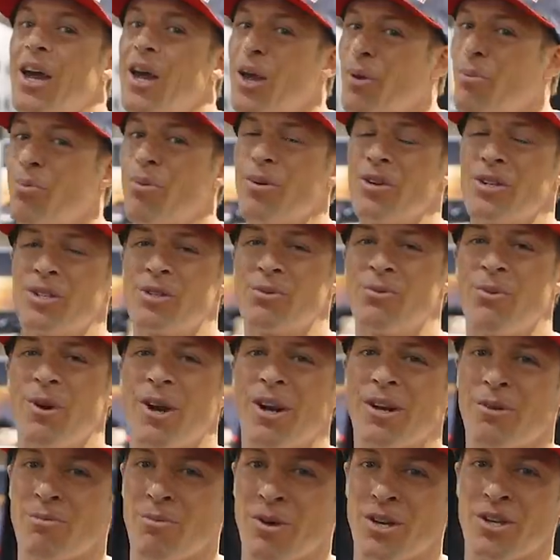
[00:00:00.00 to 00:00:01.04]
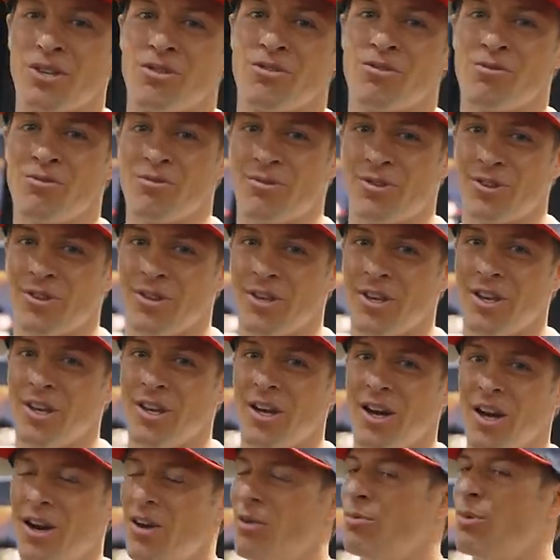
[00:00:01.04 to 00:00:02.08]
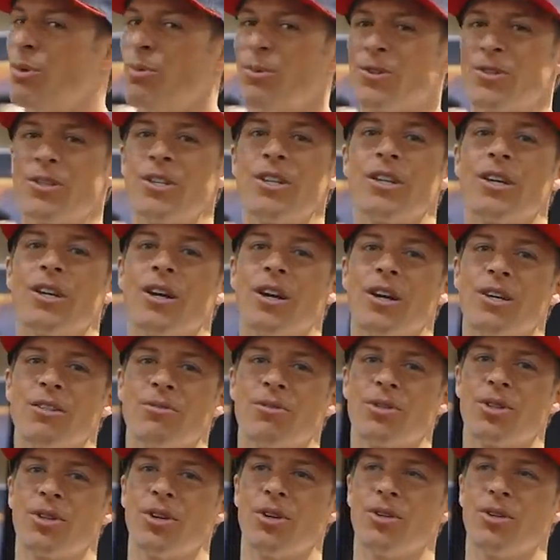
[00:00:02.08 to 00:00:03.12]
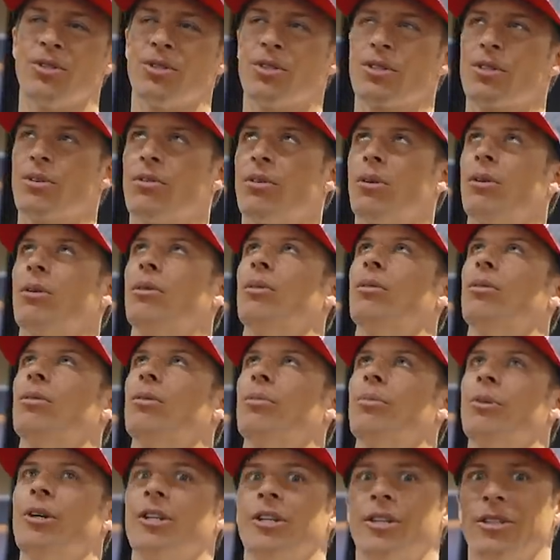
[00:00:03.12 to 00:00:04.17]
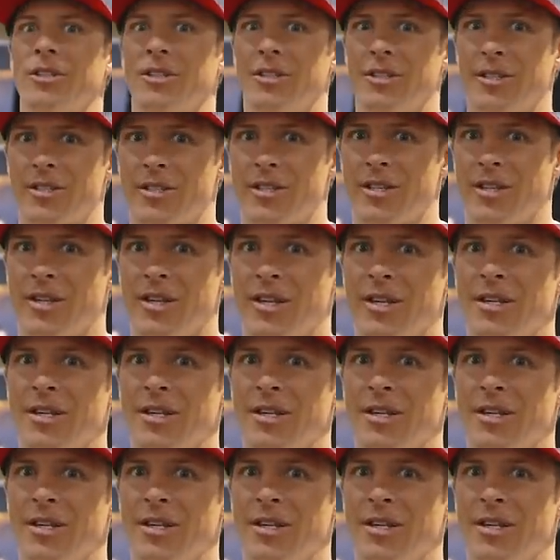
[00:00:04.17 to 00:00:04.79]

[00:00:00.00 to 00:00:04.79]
It brings back my youth. I remember seeing guys with those going, oh my goodness.